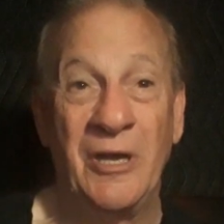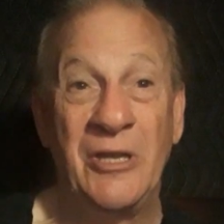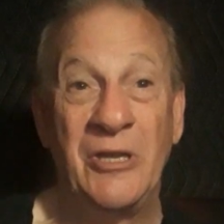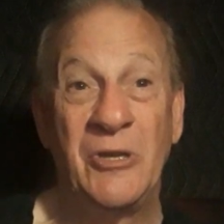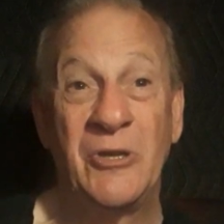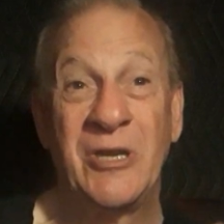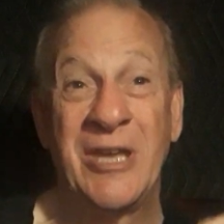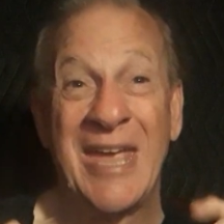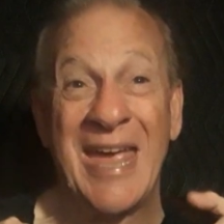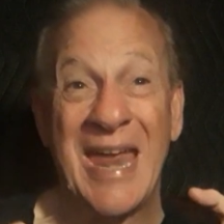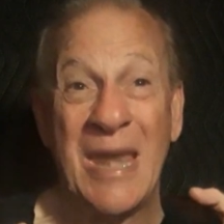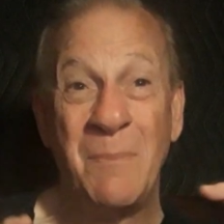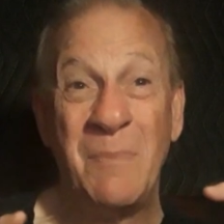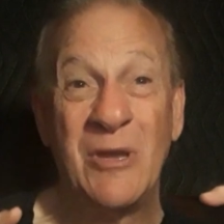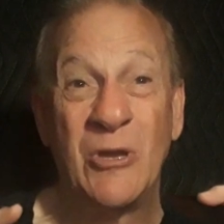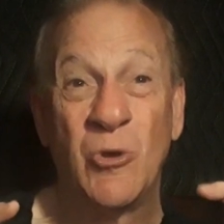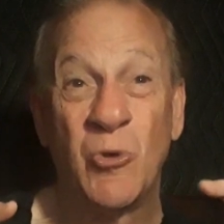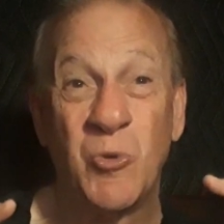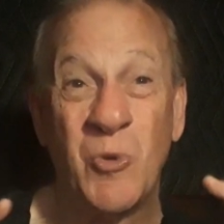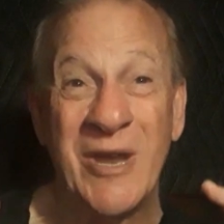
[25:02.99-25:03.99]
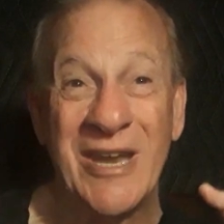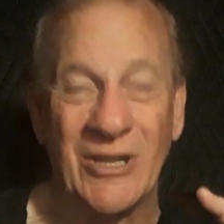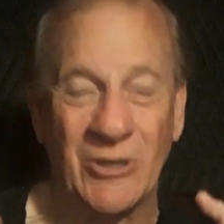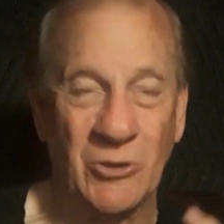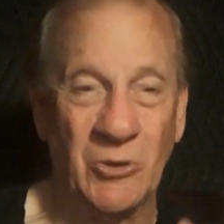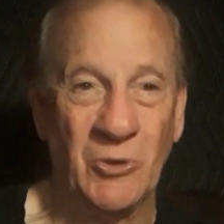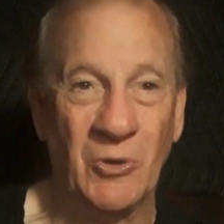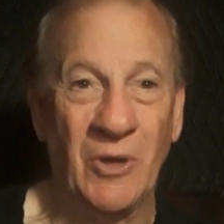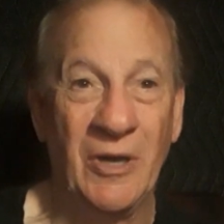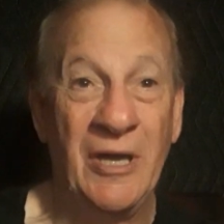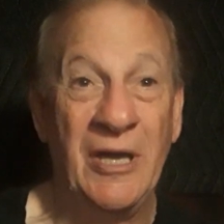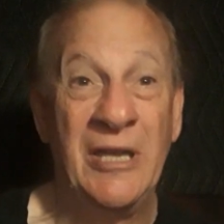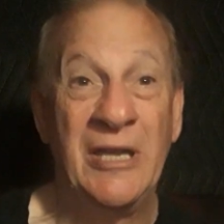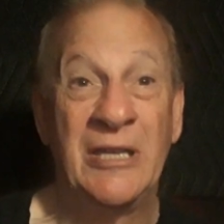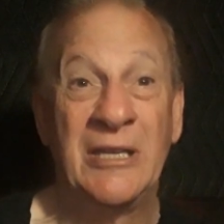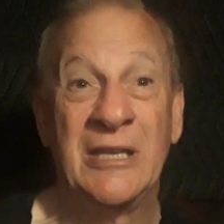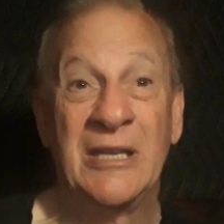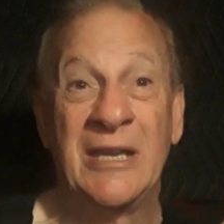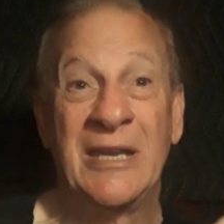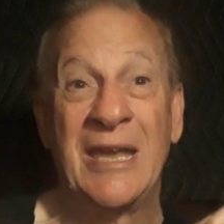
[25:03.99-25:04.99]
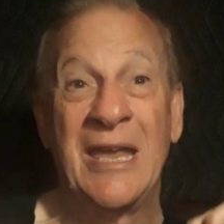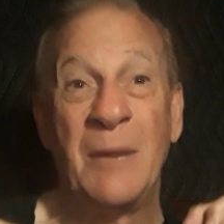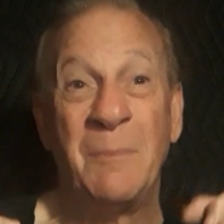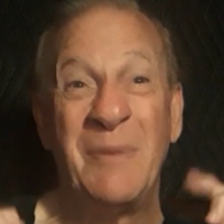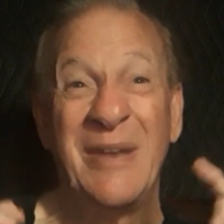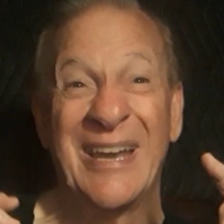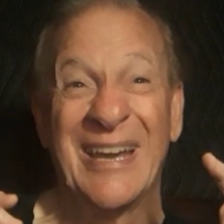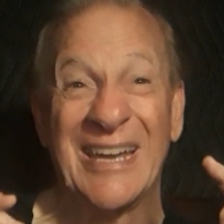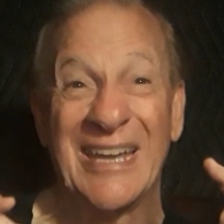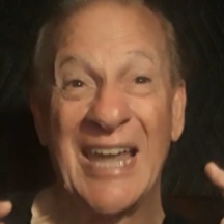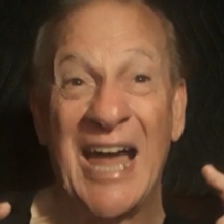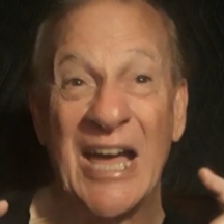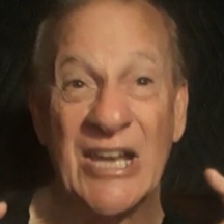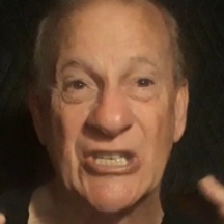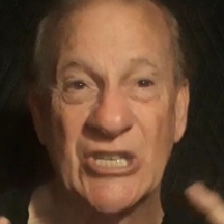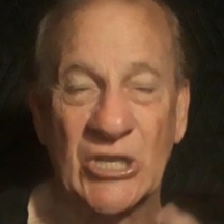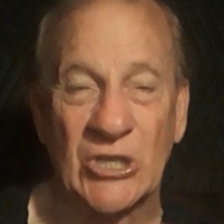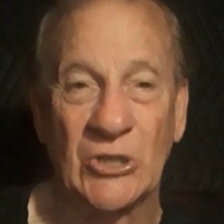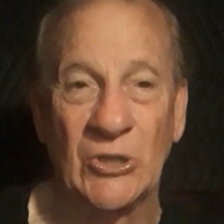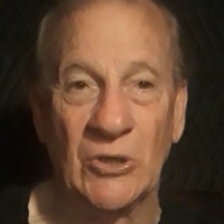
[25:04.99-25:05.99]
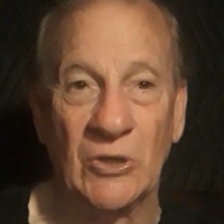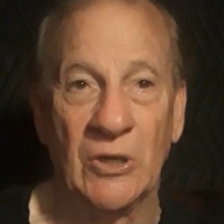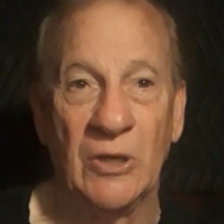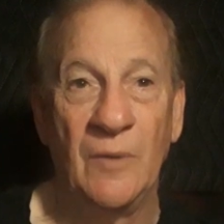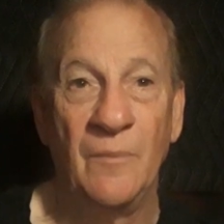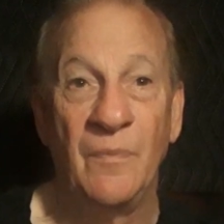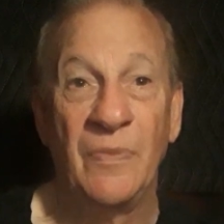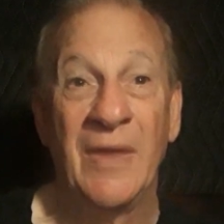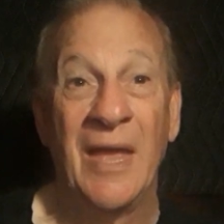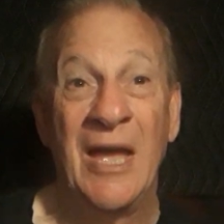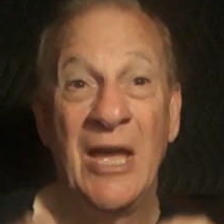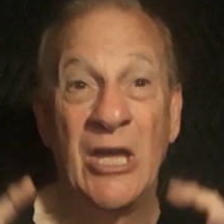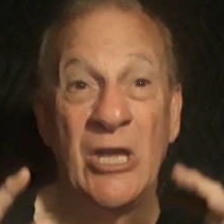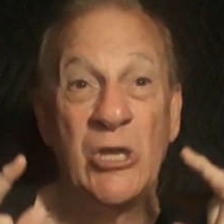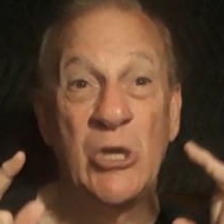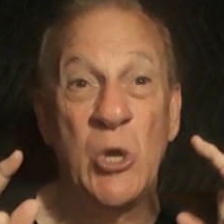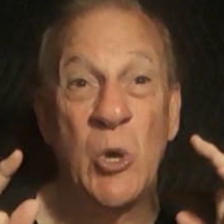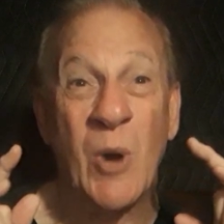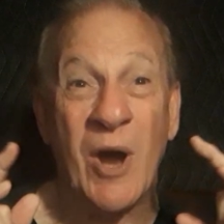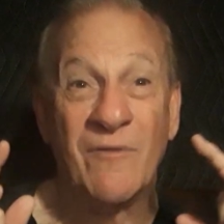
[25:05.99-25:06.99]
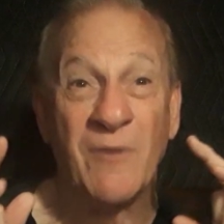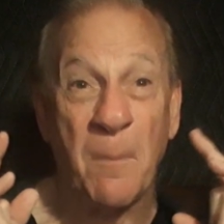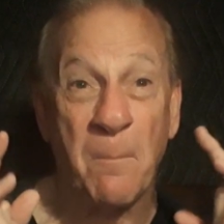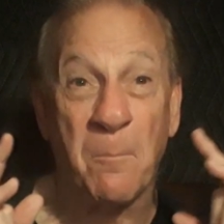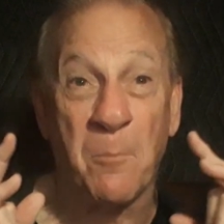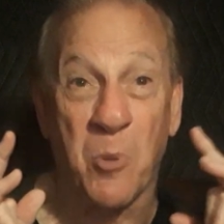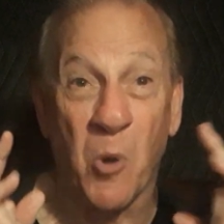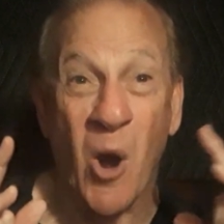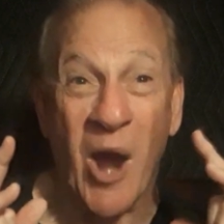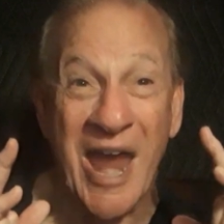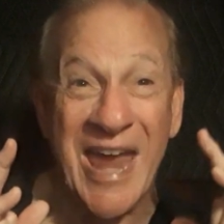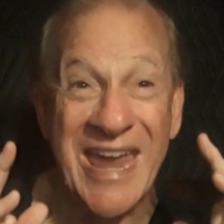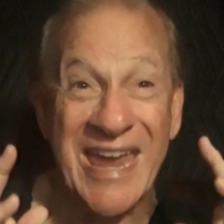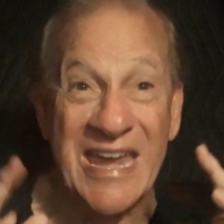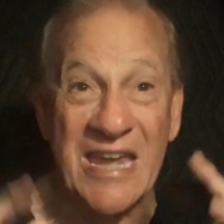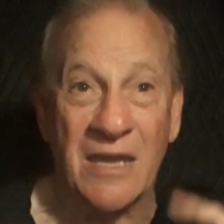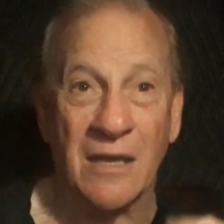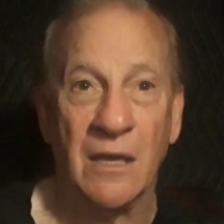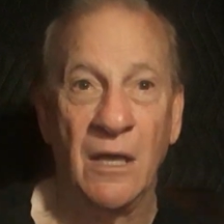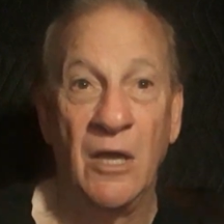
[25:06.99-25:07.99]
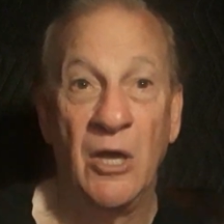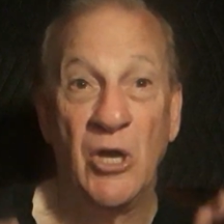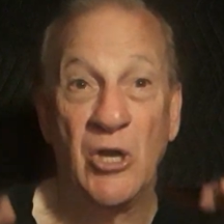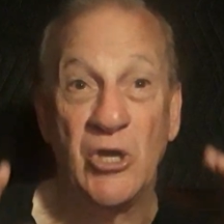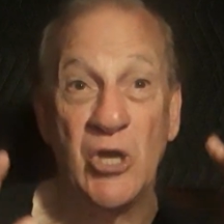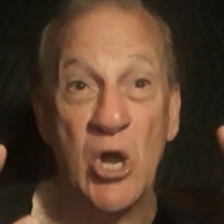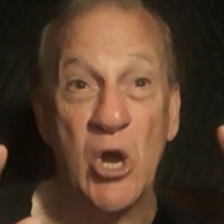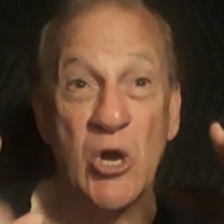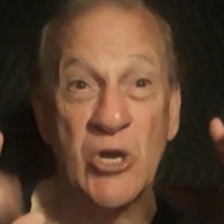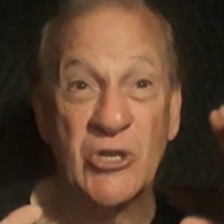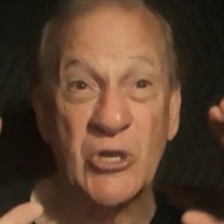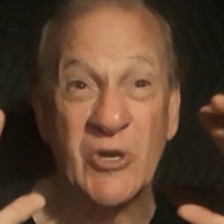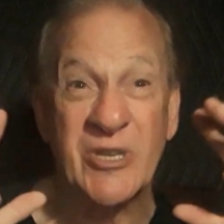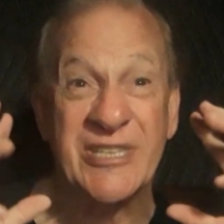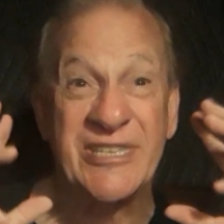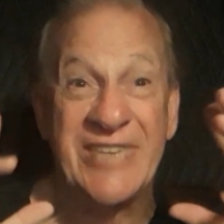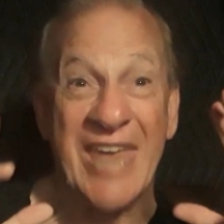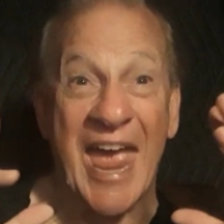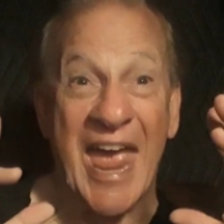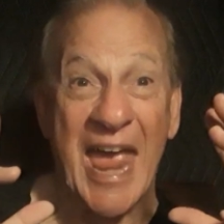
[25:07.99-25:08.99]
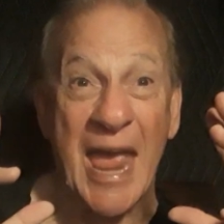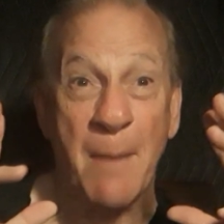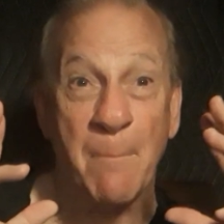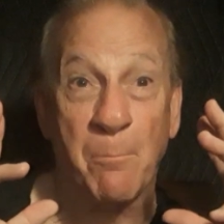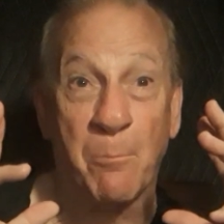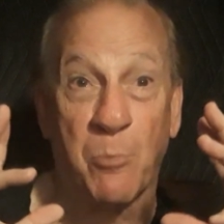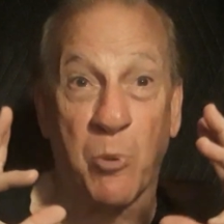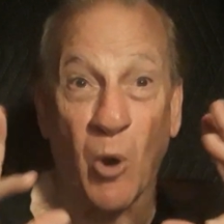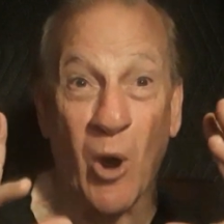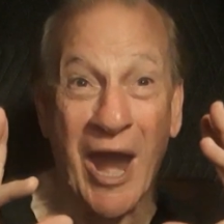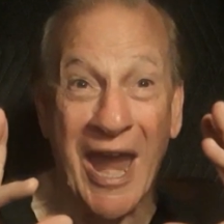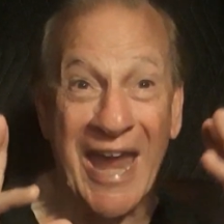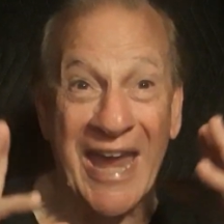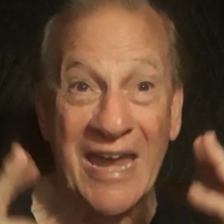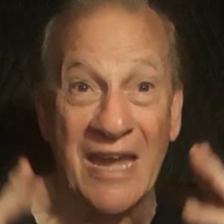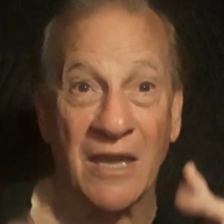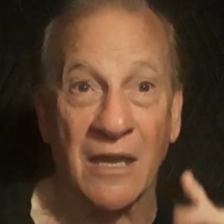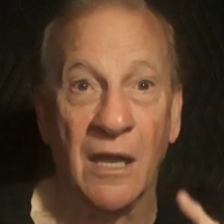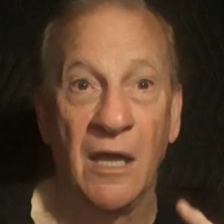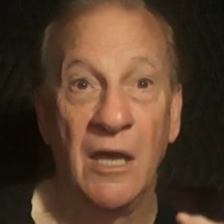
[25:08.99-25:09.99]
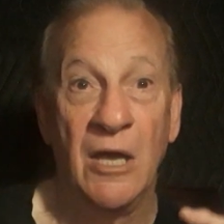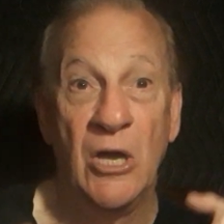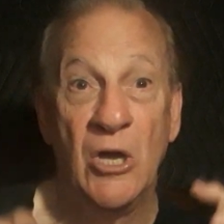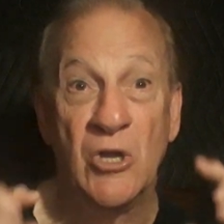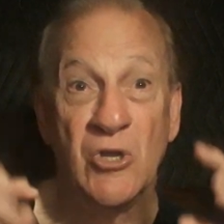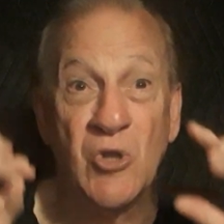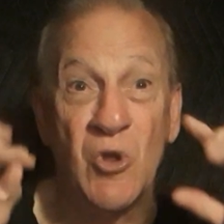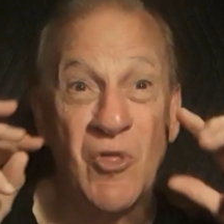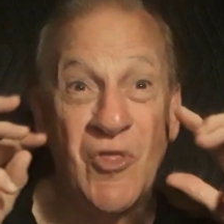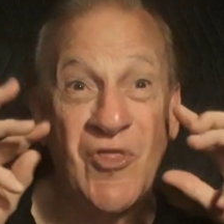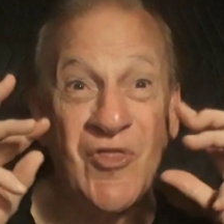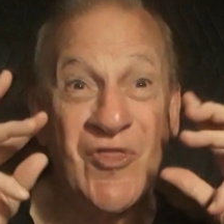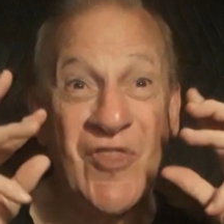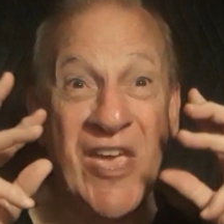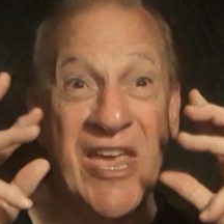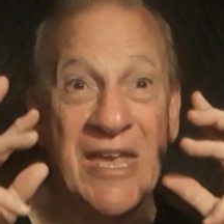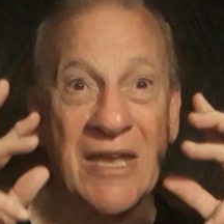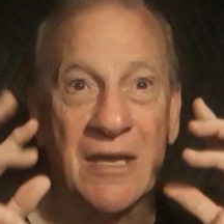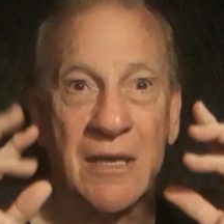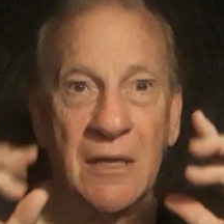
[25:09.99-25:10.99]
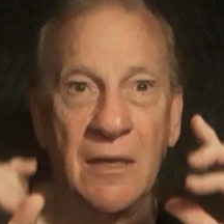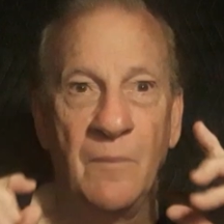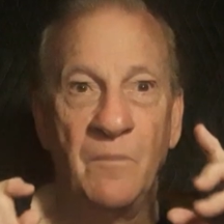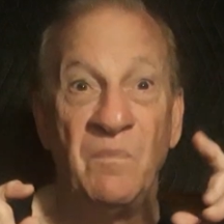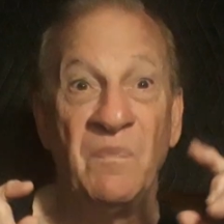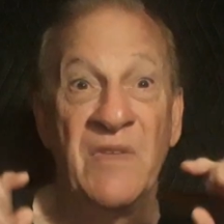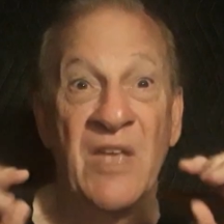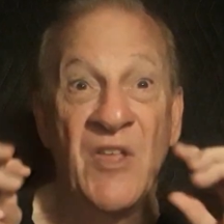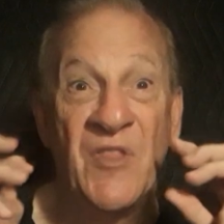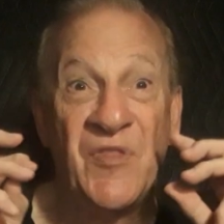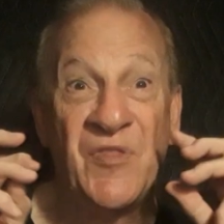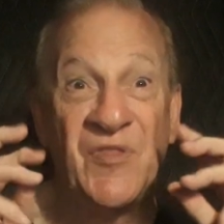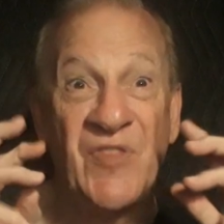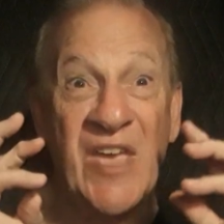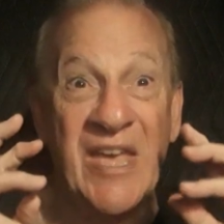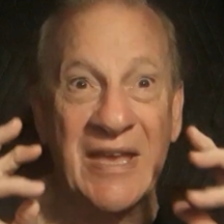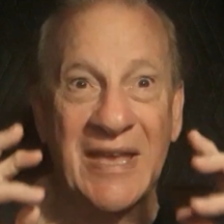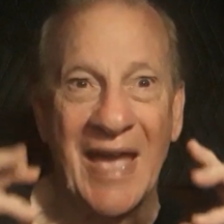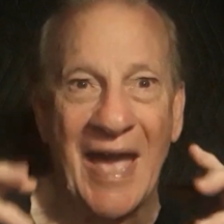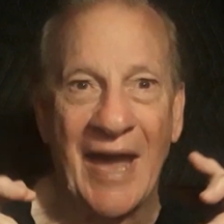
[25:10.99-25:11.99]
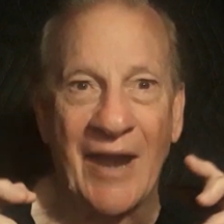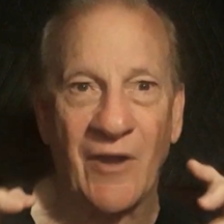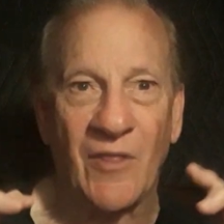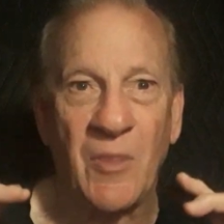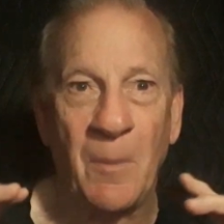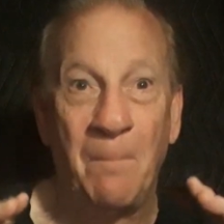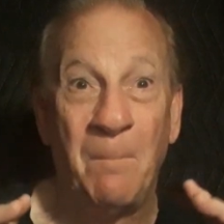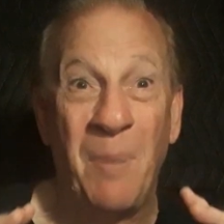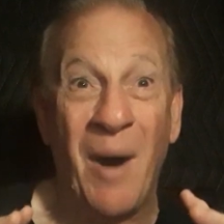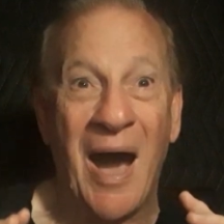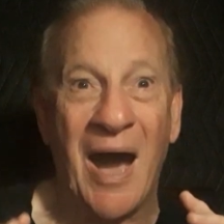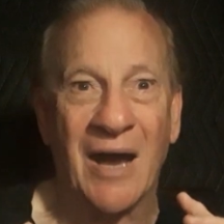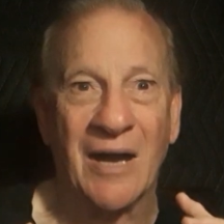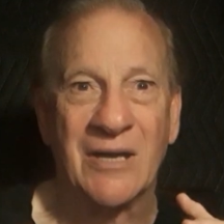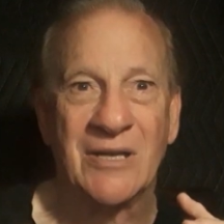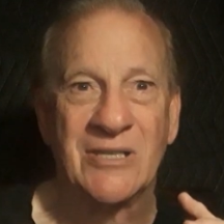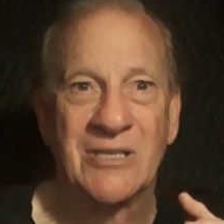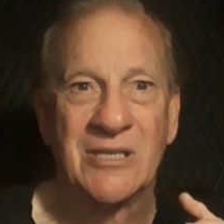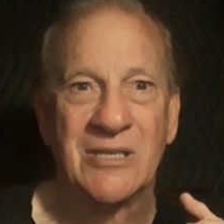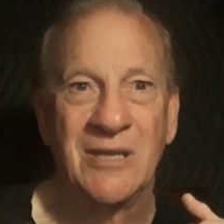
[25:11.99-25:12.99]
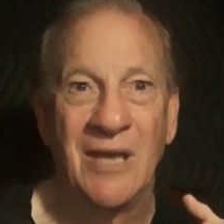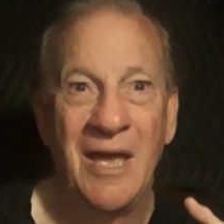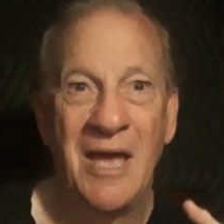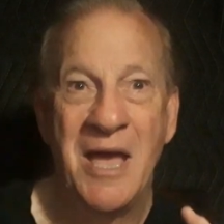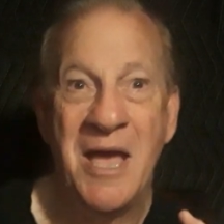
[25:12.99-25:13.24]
You can be critical. You can be logical. You have a brain. Use your damn brain to think. Think out of the box.